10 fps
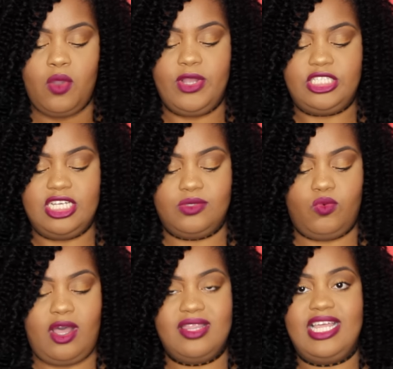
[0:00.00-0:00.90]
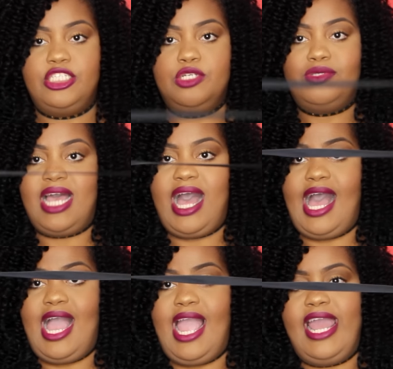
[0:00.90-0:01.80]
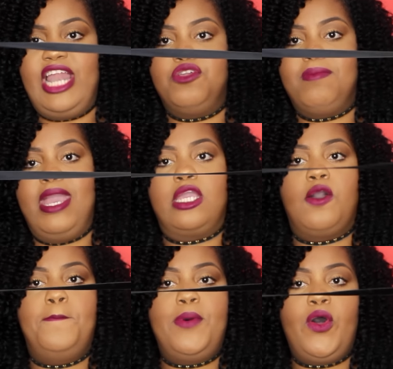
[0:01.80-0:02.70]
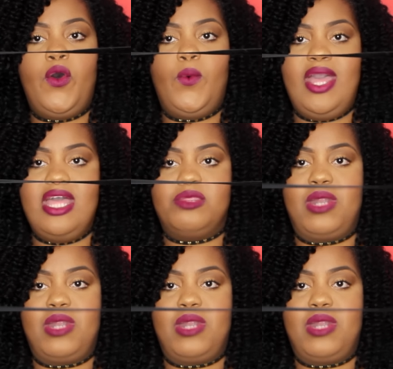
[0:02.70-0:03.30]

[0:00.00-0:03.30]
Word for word: which is one that you tie and you make a bow with,